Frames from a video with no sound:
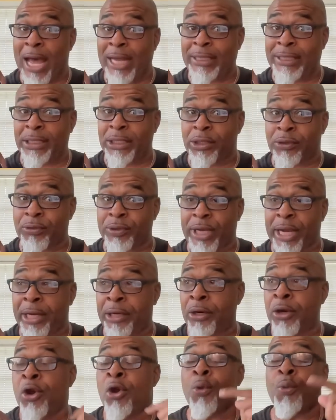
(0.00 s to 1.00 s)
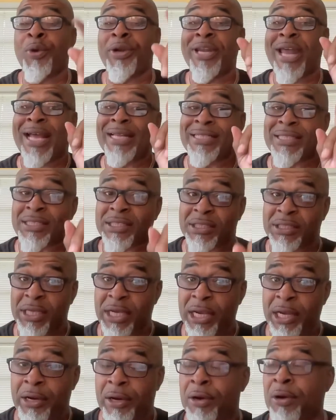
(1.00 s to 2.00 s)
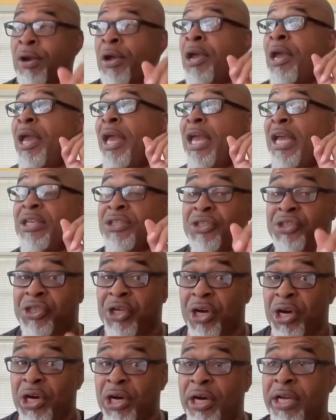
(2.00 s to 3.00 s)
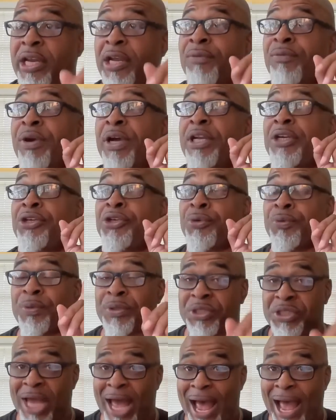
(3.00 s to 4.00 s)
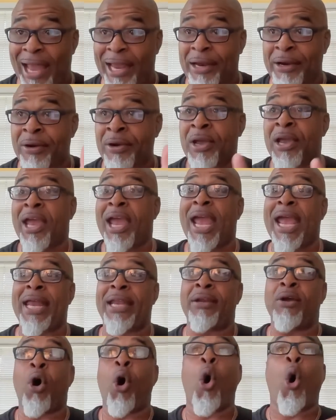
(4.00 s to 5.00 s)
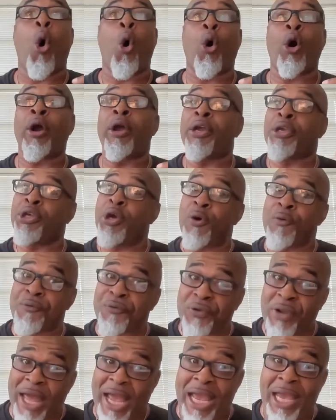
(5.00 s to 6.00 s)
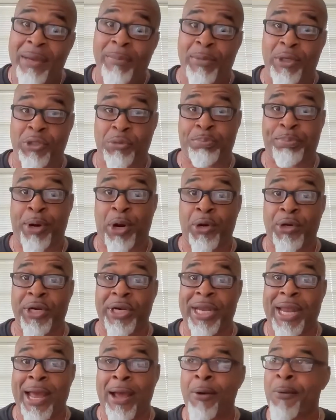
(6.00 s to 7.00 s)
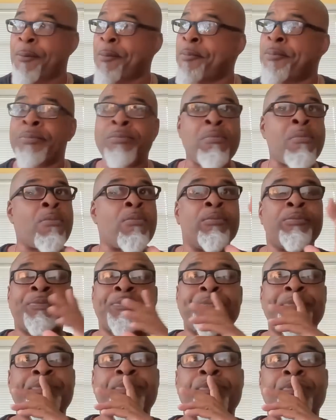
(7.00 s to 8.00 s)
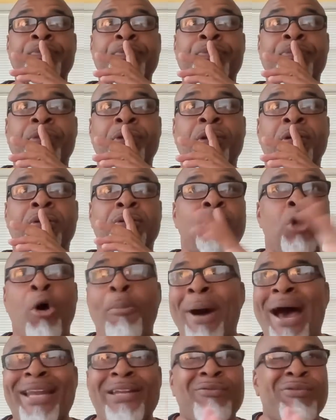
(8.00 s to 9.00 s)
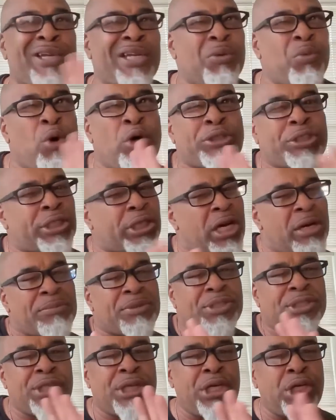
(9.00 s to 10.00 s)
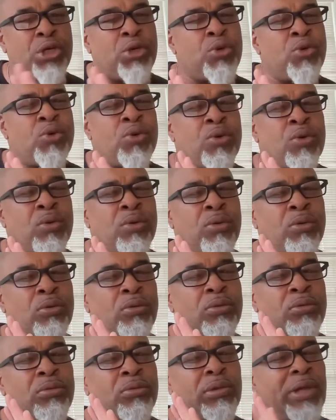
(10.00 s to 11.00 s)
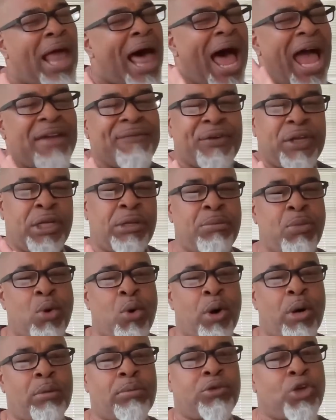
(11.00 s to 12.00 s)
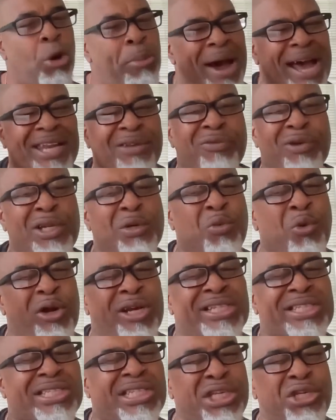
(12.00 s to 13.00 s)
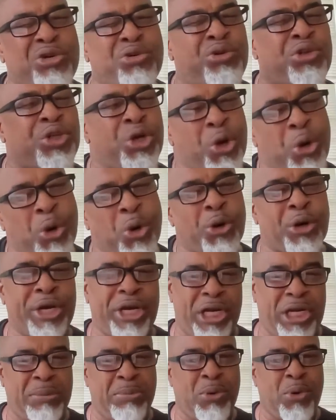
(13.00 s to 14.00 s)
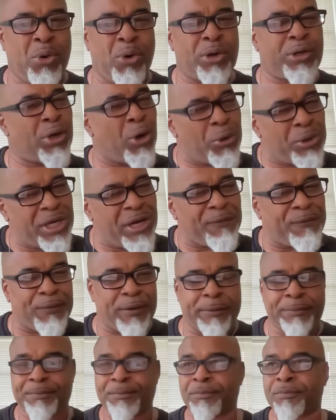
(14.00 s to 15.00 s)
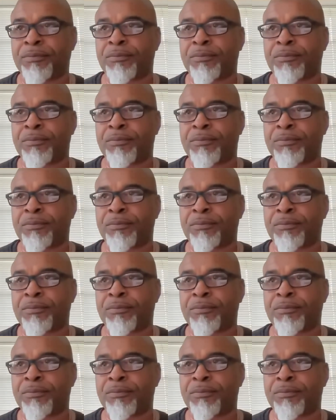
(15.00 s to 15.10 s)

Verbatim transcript: content creator, when that singer is done and ready to retire, and or your flame is burning out, nobody really wants to come see you live anymore. Nobody really want to see you tour anymore. No different.